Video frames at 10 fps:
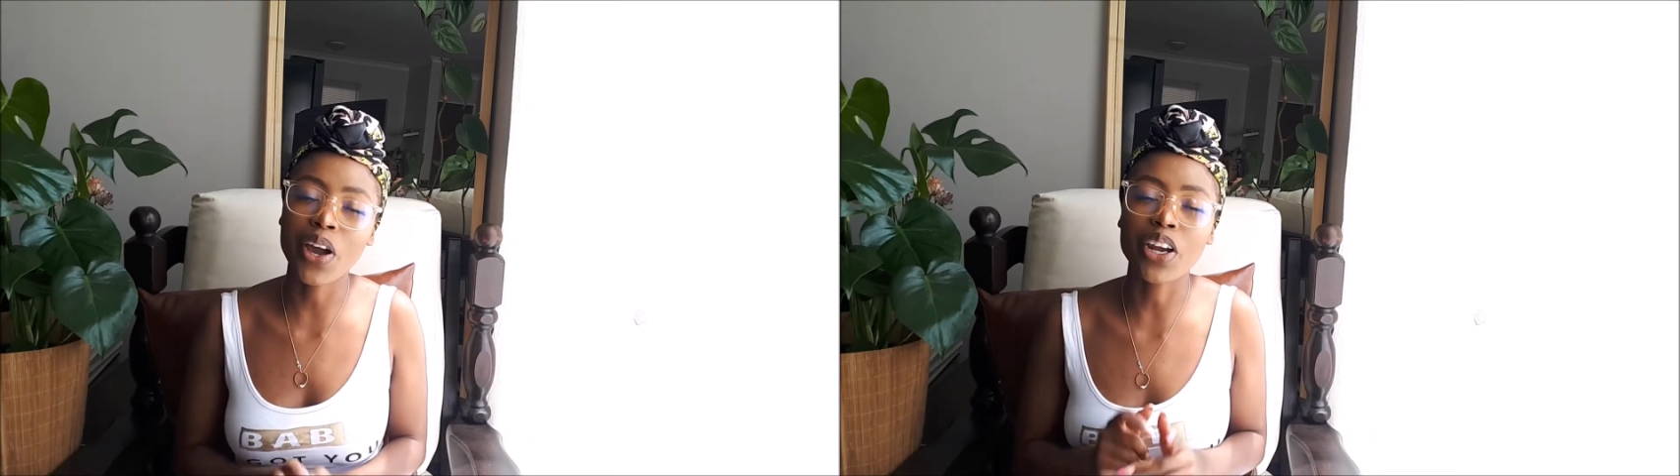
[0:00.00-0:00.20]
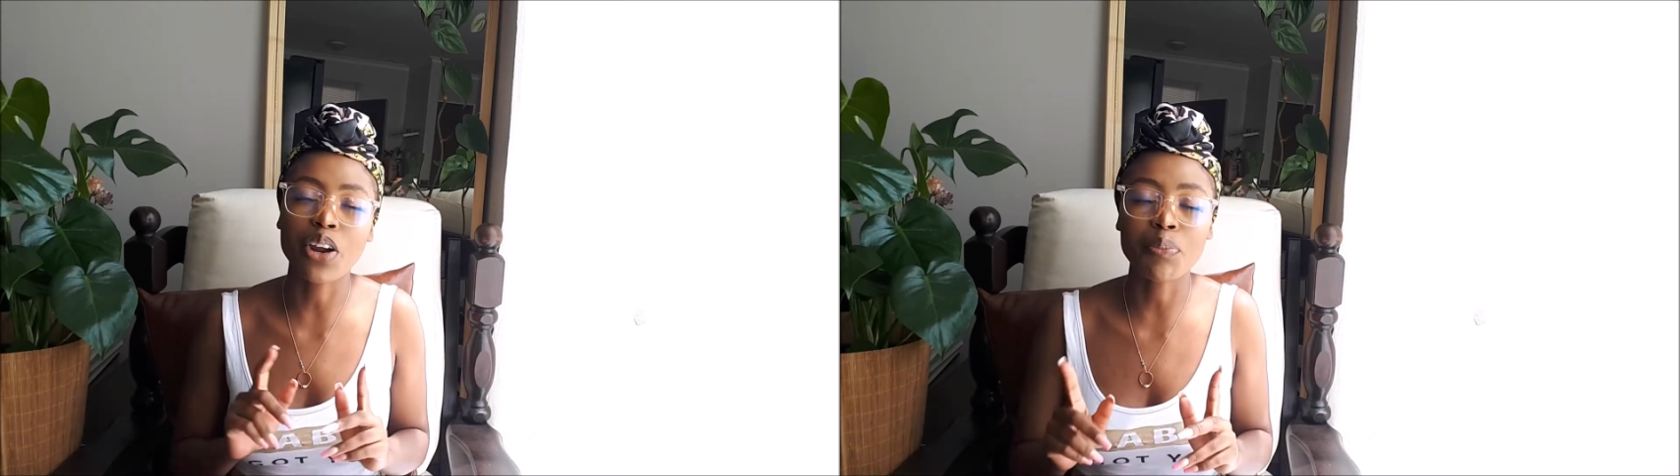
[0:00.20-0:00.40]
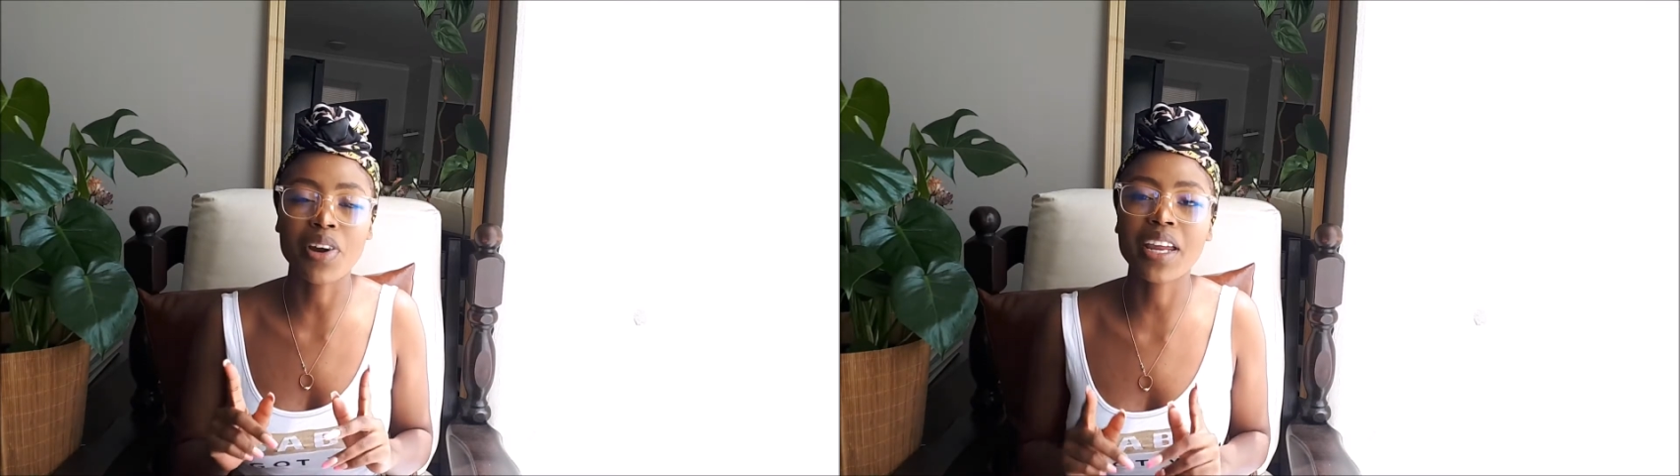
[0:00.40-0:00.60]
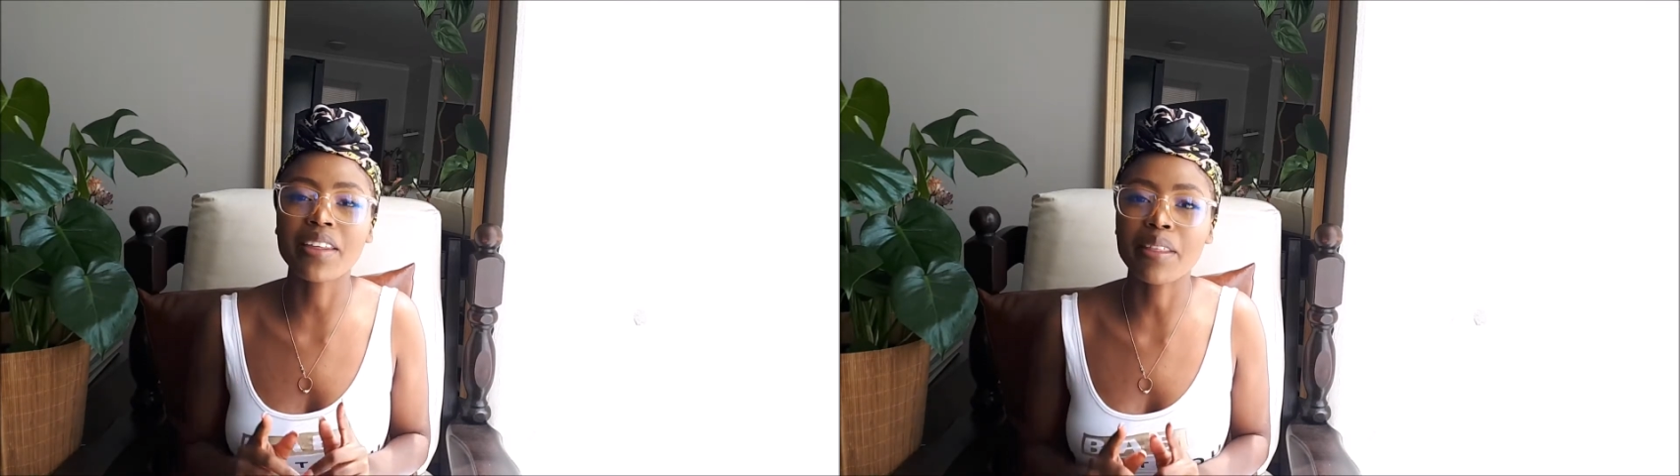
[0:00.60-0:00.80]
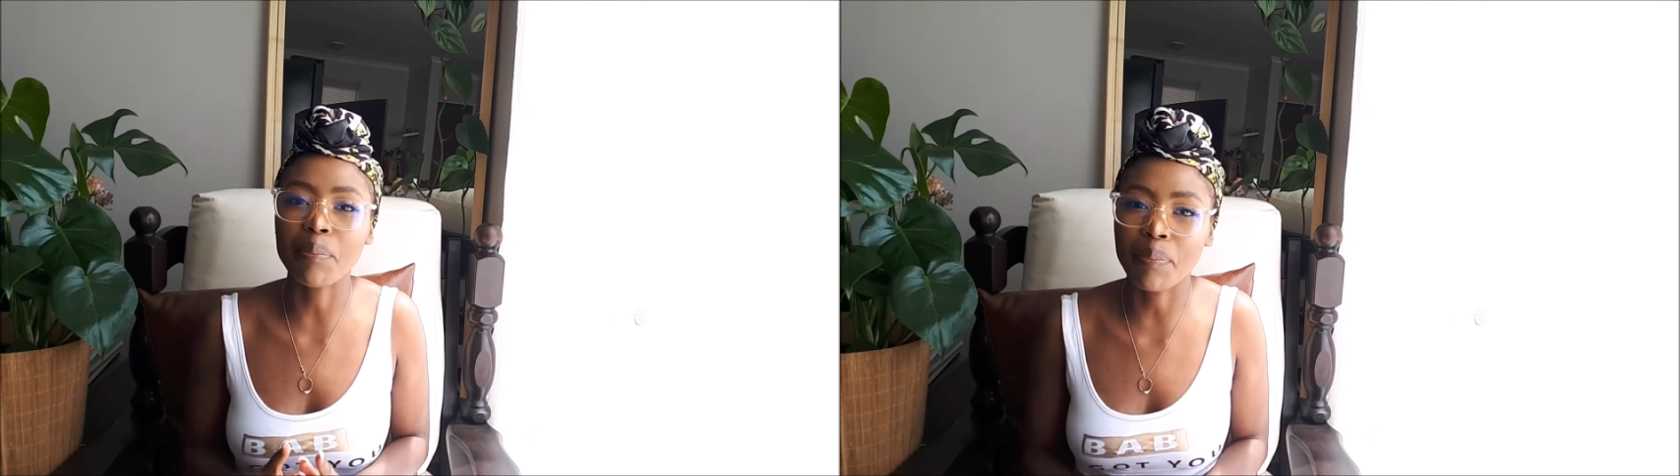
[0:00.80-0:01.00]
and not
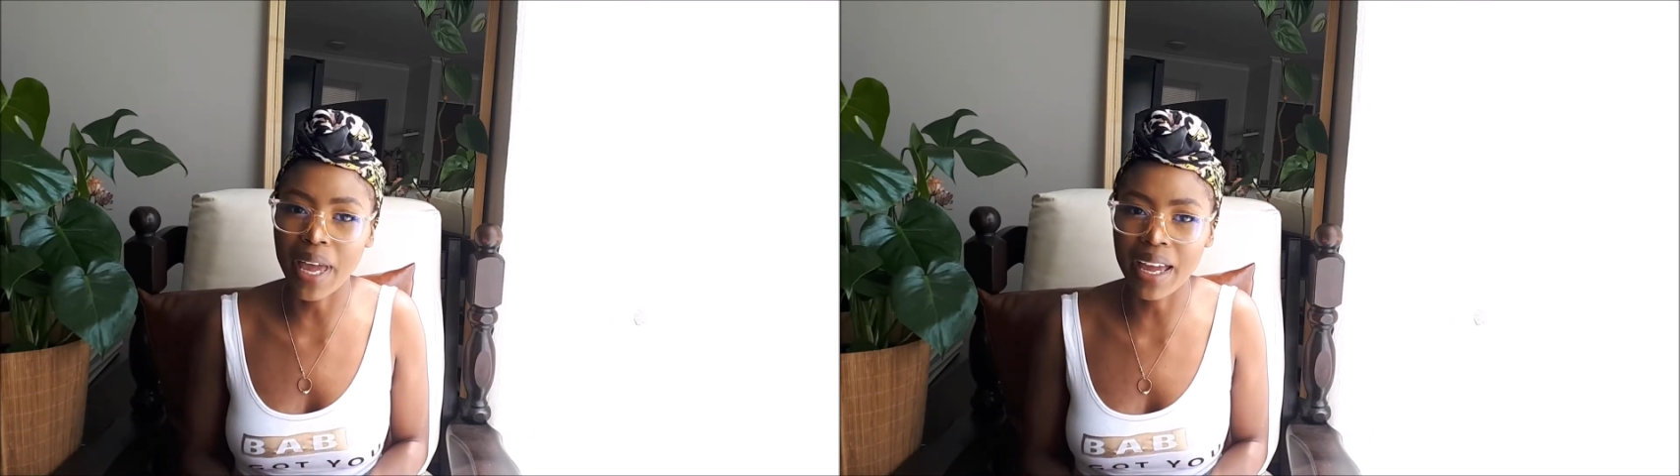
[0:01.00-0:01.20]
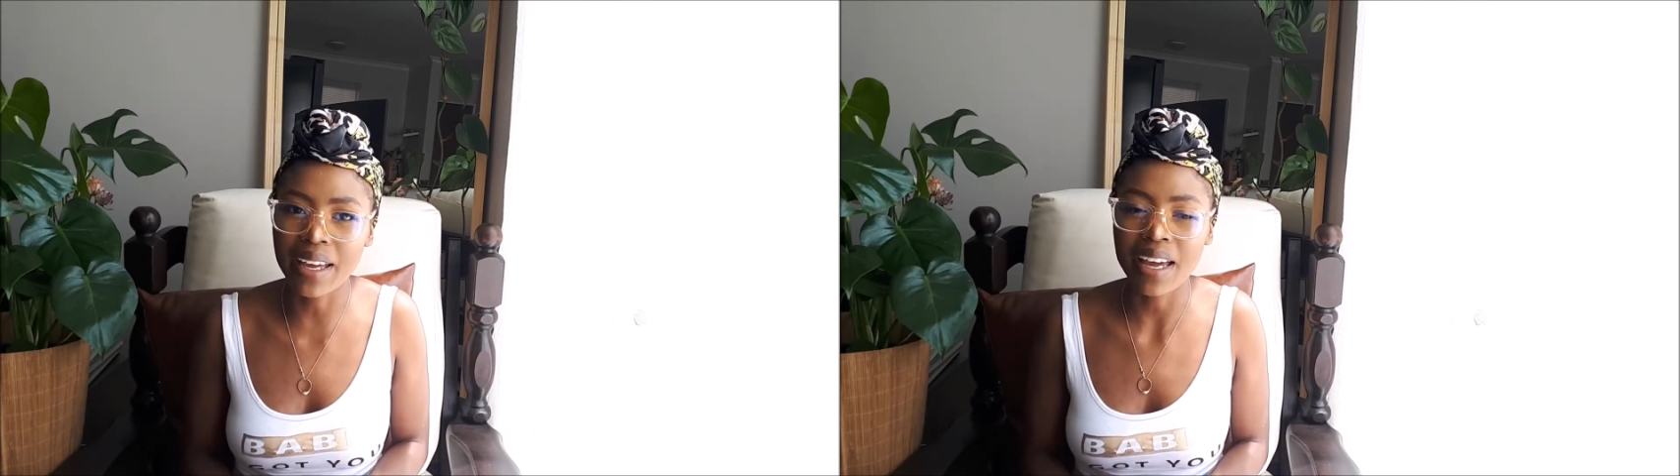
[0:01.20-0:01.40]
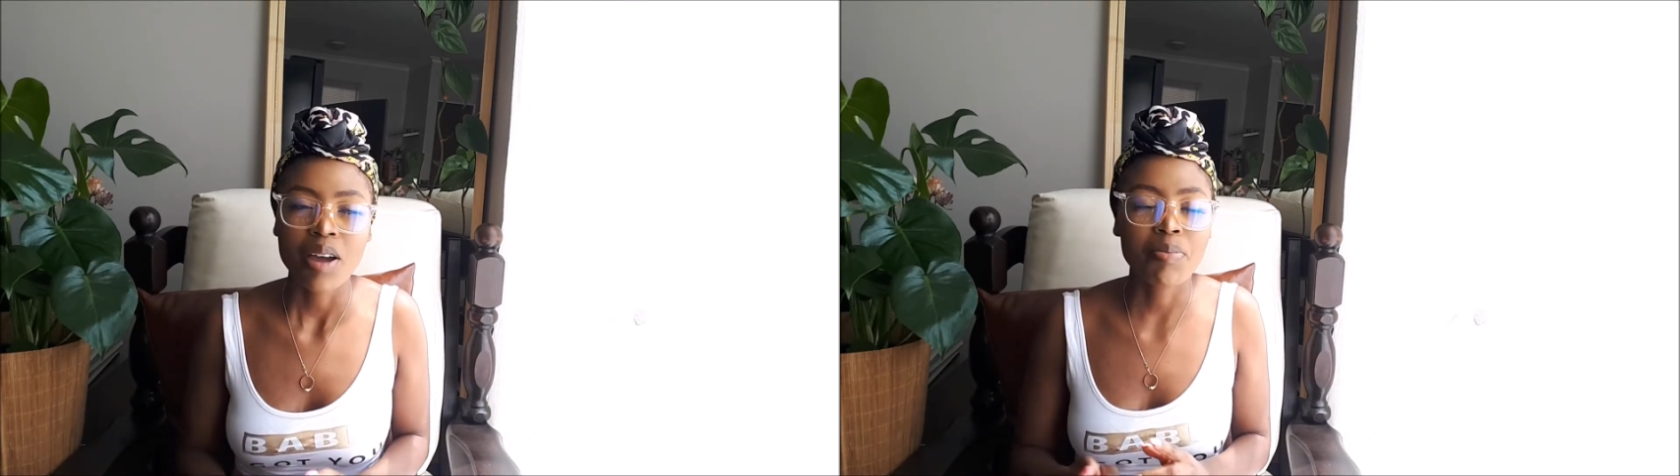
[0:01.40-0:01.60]
breaking the bank,